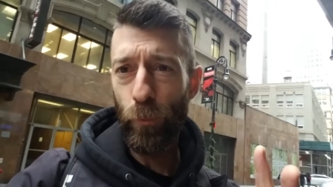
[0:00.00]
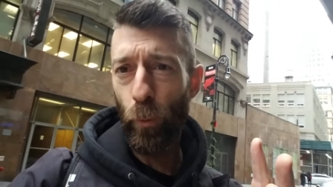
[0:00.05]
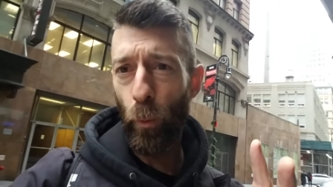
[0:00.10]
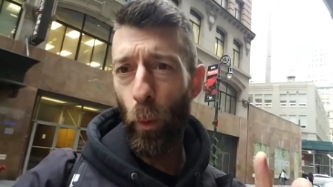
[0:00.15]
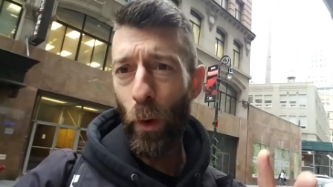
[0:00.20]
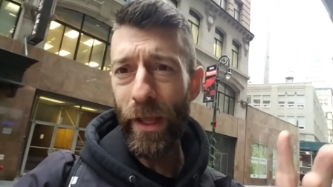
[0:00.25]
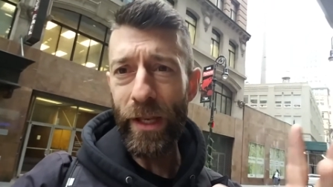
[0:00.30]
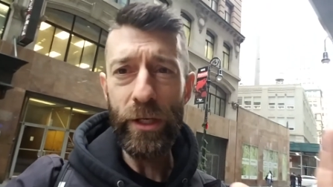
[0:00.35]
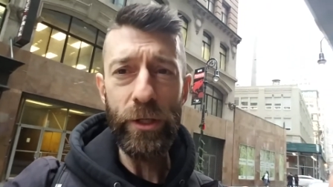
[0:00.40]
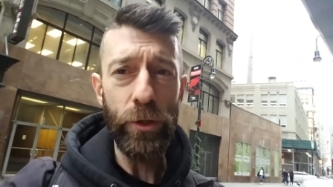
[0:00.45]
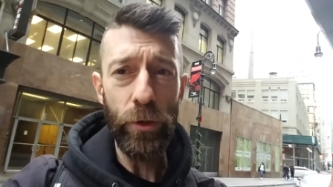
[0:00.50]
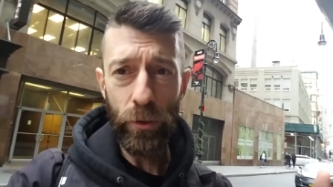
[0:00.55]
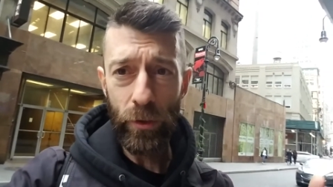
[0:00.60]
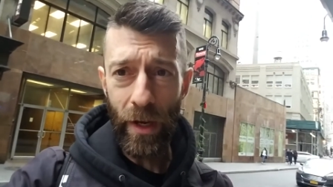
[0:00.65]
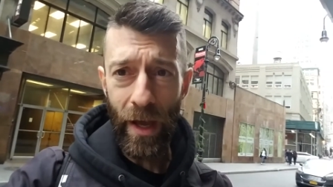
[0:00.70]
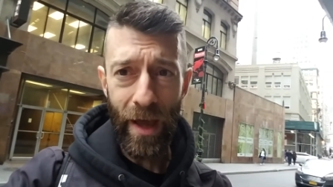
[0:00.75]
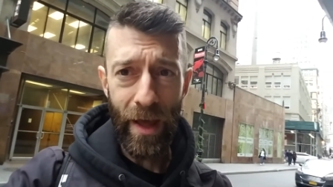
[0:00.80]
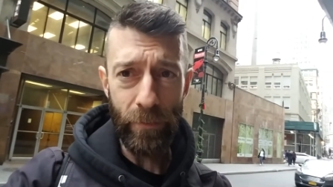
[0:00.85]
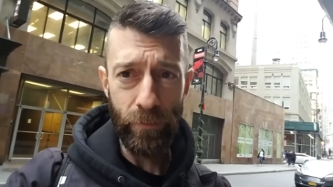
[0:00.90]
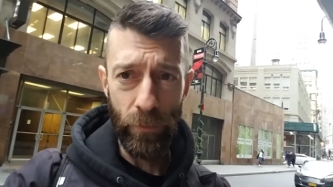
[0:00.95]
when you're
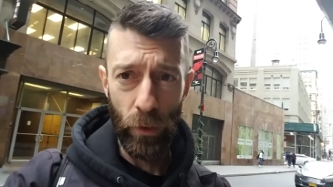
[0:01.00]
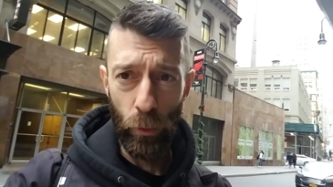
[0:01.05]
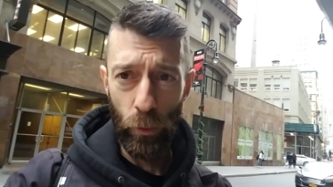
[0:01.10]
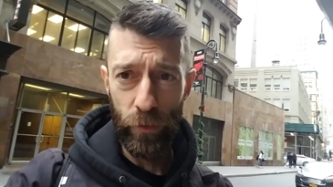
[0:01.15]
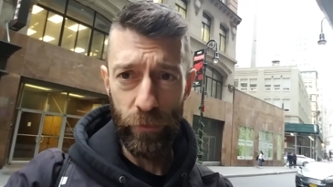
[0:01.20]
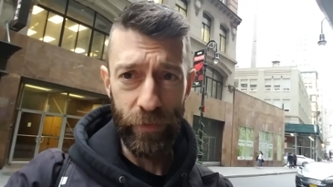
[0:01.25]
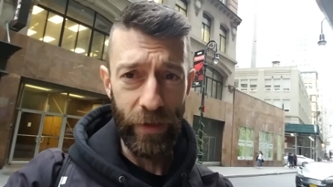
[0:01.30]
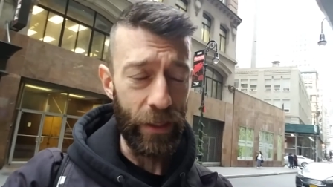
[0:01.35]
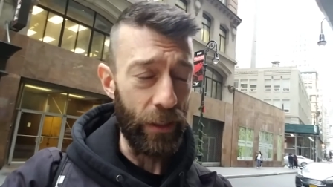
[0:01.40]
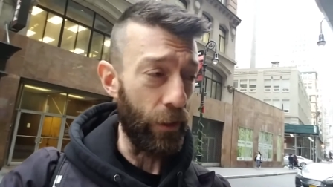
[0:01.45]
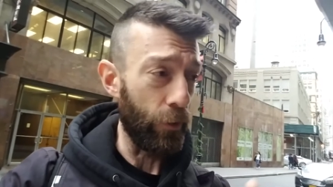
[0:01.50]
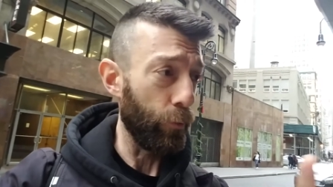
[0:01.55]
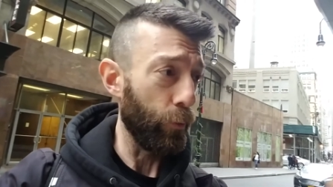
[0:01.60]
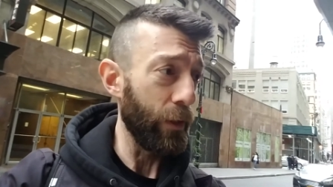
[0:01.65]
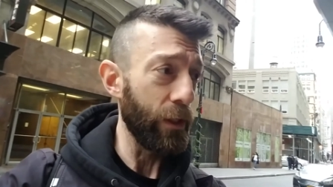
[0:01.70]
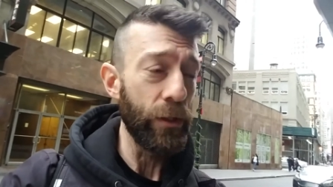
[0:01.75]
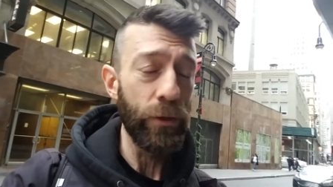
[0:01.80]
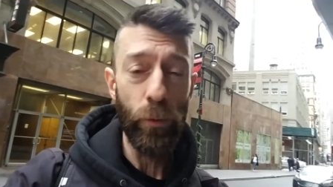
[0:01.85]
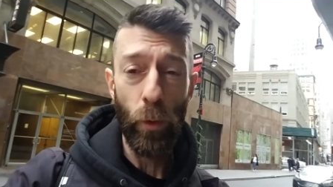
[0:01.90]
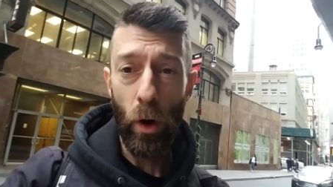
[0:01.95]
not motivated,
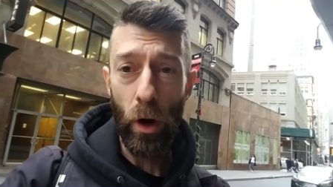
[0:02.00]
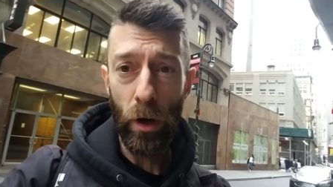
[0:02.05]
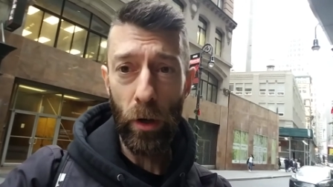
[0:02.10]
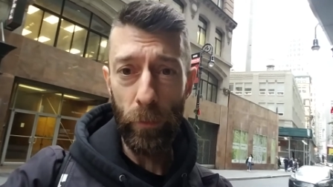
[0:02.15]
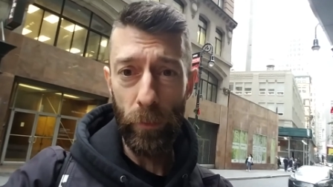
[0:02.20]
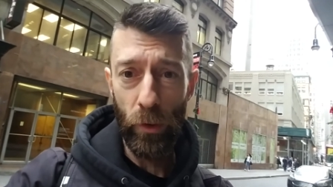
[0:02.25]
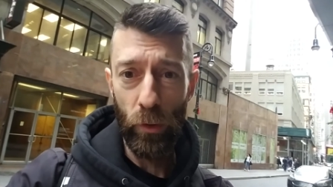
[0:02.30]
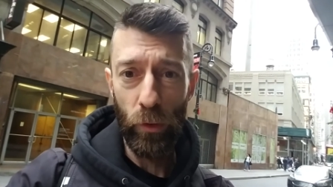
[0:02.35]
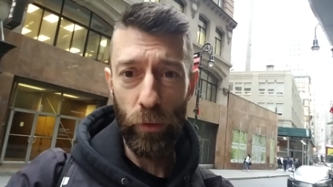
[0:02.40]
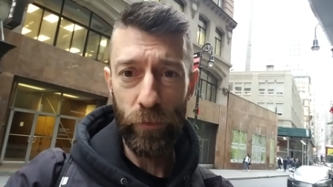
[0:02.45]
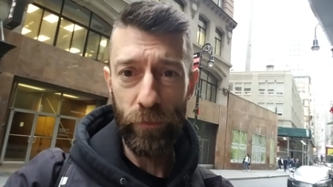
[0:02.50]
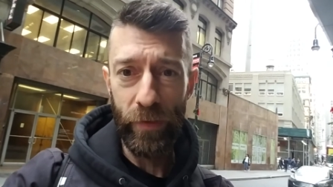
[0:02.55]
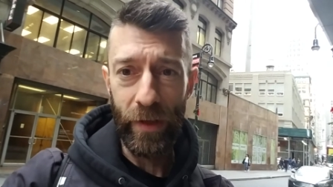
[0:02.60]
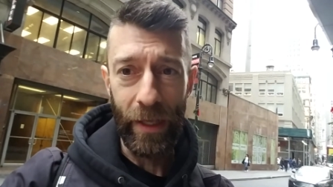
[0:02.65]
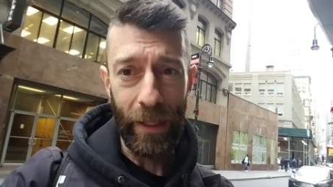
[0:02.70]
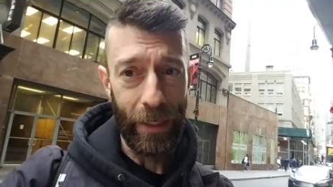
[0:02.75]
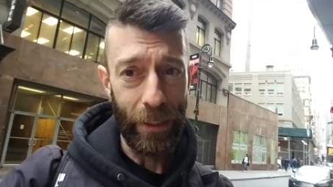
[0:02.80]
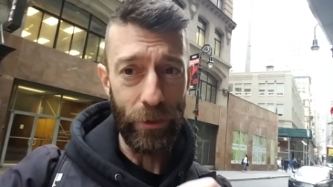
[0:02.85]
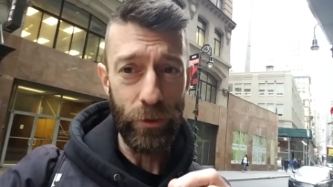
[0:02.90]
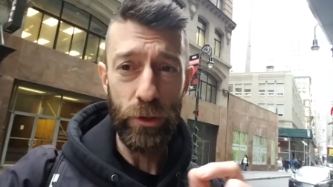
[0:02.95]
when you are
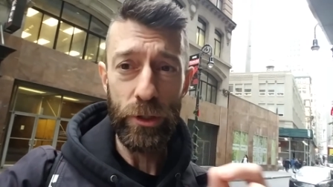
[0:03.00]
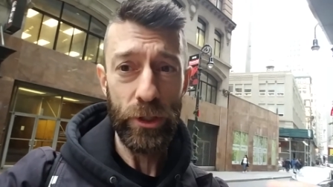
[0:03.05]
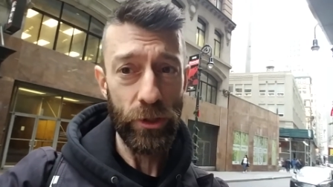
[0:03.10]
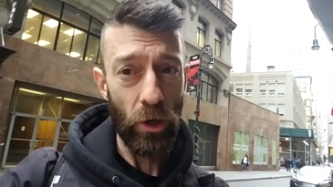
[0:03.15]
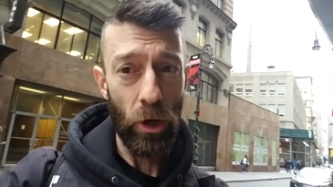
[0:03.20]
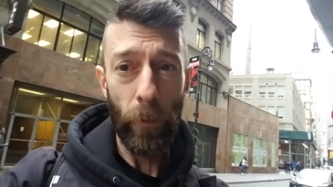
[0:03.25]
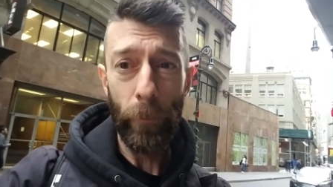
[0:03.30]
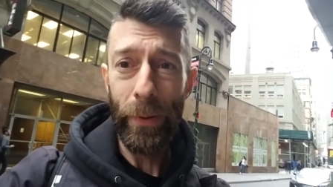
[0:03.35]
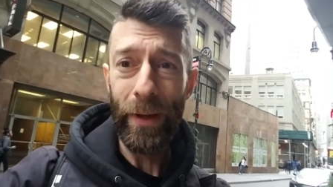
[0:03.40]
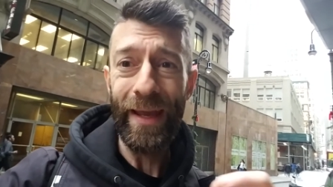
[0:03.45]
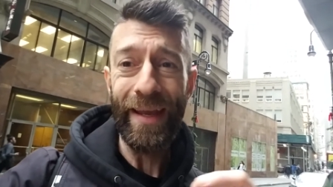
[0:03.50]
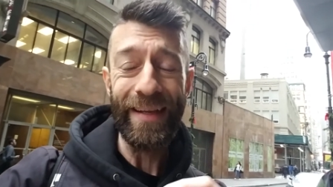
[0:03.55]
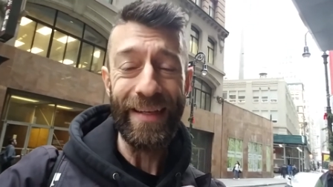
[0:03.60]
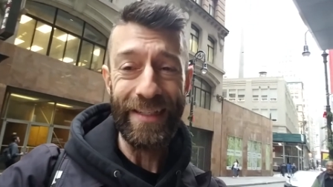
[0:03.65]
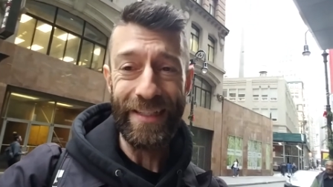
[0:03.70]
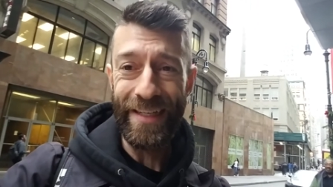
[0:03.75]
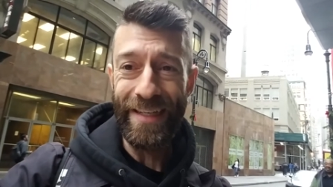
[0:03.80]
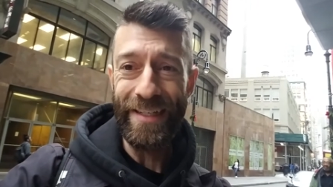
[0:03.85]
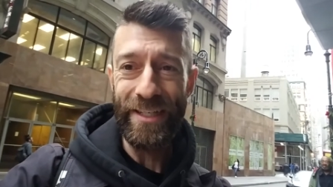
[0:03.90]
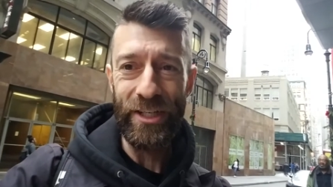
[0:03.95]
motivated, you start paying
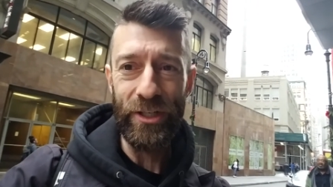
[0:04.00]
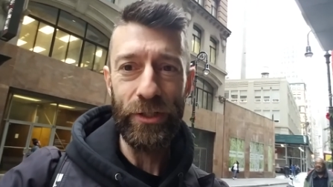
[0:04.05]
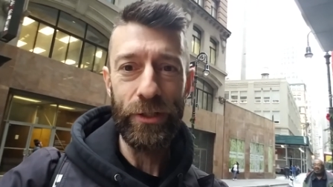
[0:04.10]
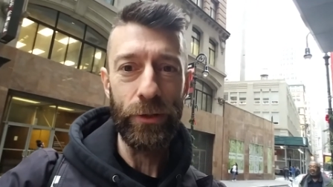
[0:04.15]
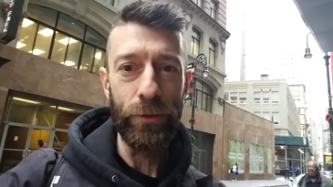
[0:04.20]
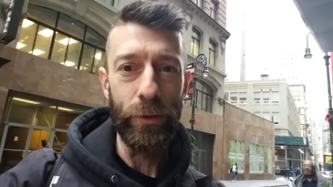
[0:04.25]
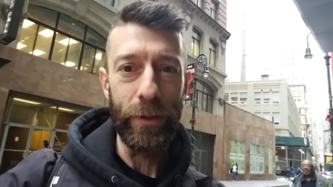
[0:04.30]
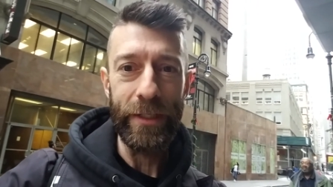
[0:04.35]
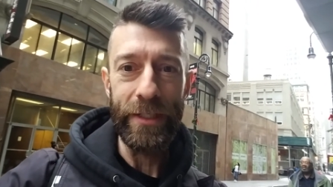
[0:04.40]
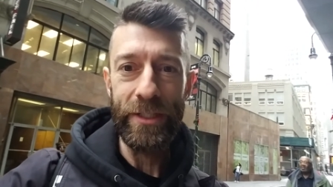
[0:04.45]
attention to it.